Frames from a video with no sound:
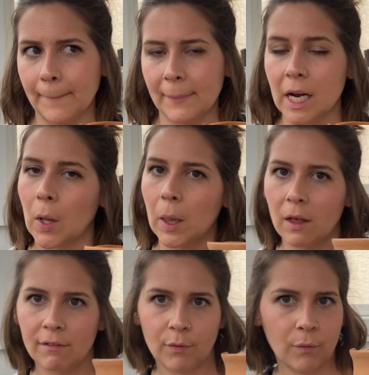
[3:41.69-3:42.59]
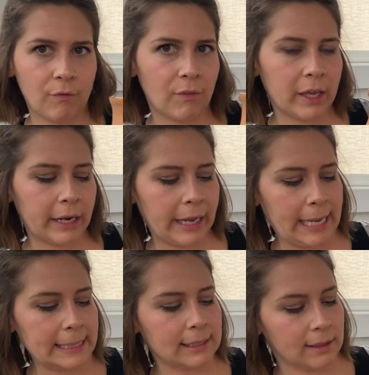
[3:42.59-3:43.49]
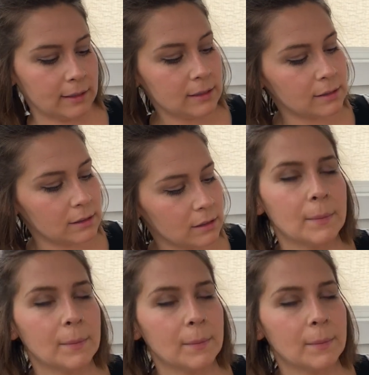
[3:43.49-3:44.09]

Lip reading: I don't love it as is.